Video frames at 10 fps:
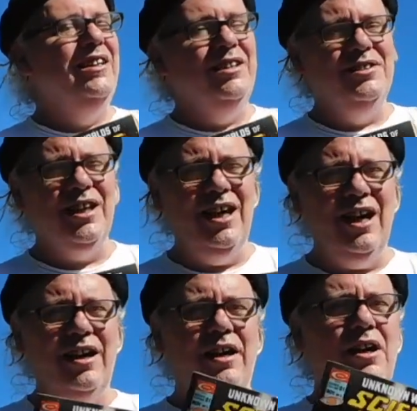It's
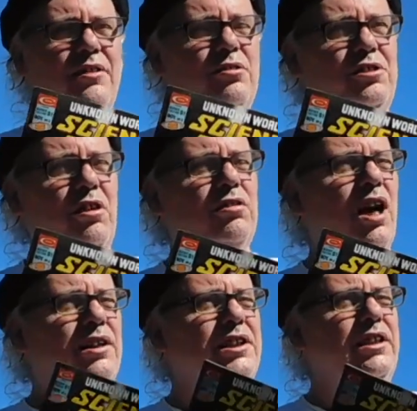I do a show
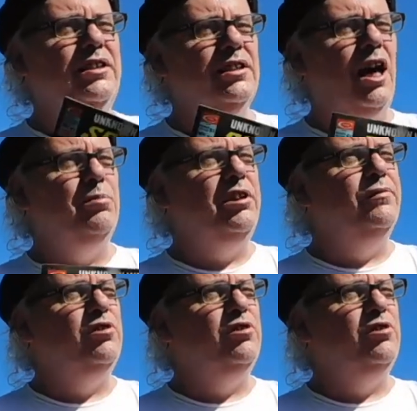called In the Library of